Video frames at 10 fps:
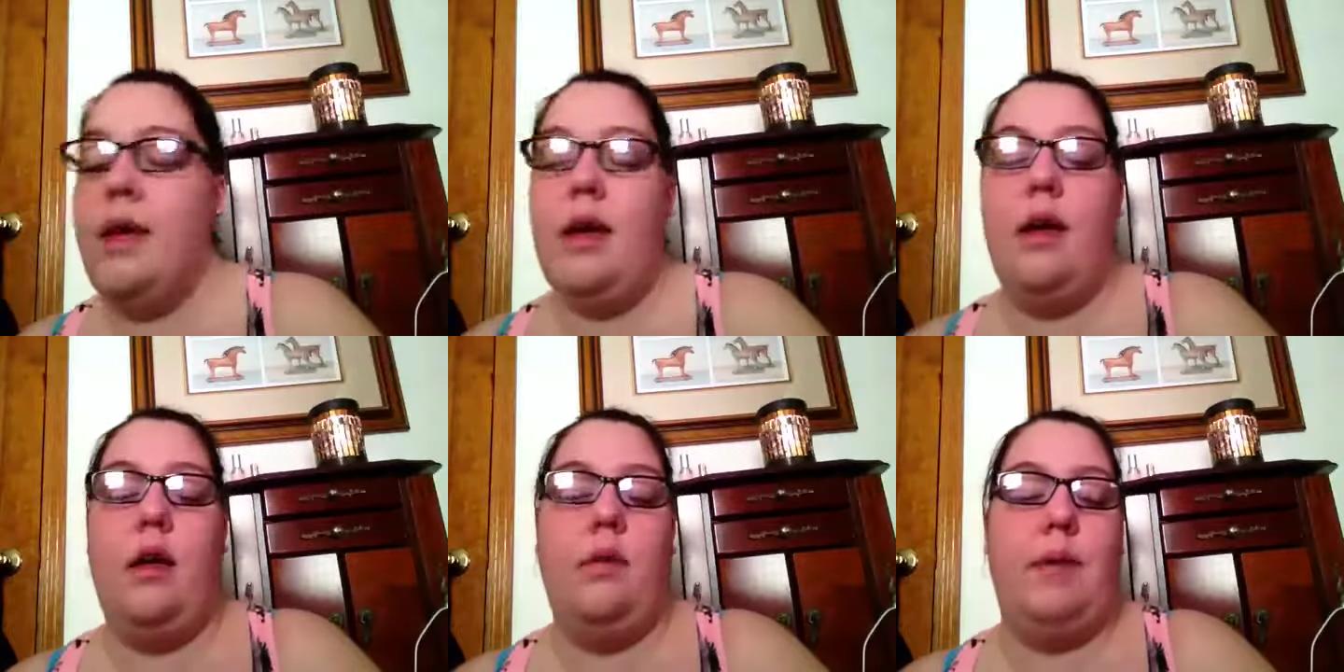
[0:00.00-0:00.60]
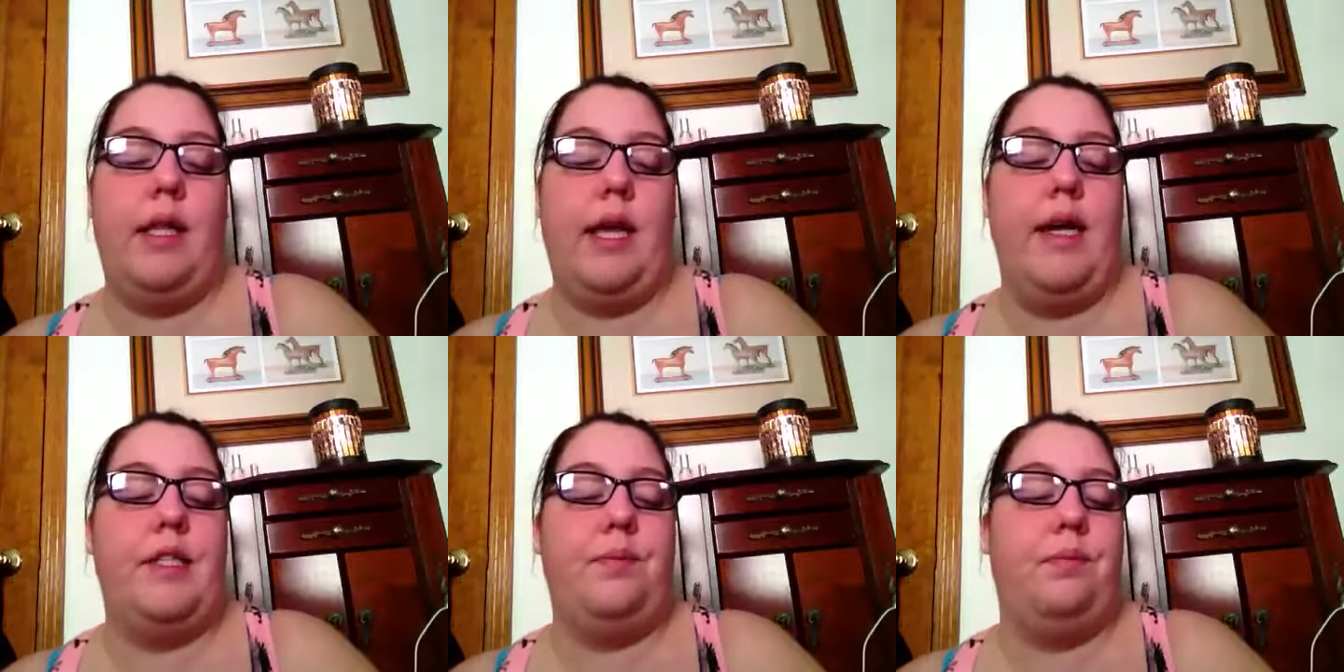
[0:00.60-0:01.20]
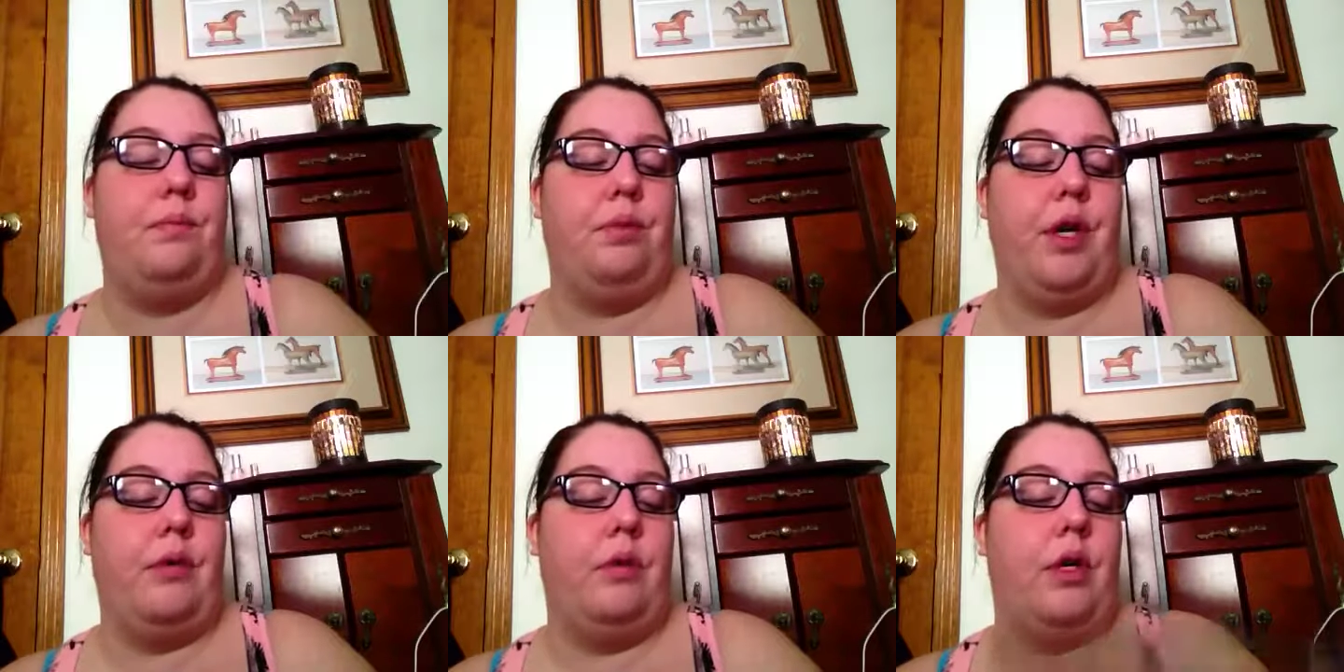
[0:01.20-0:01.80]
then my last
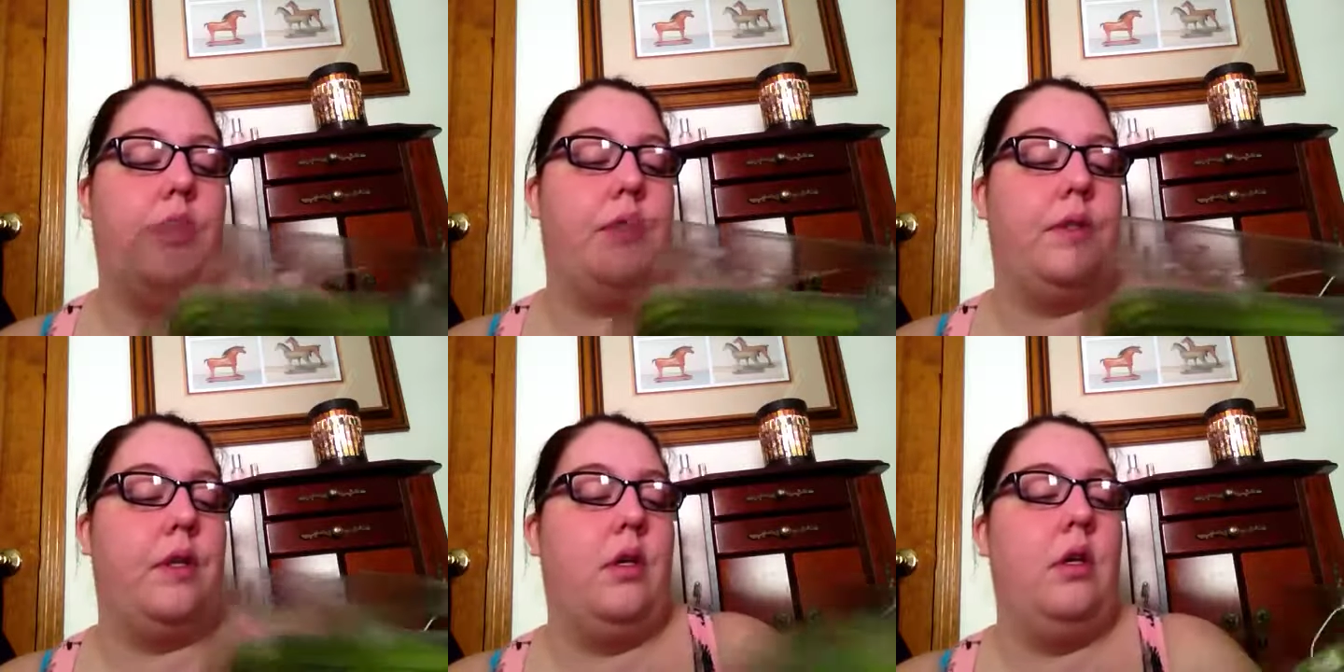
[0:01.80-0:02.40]
brick was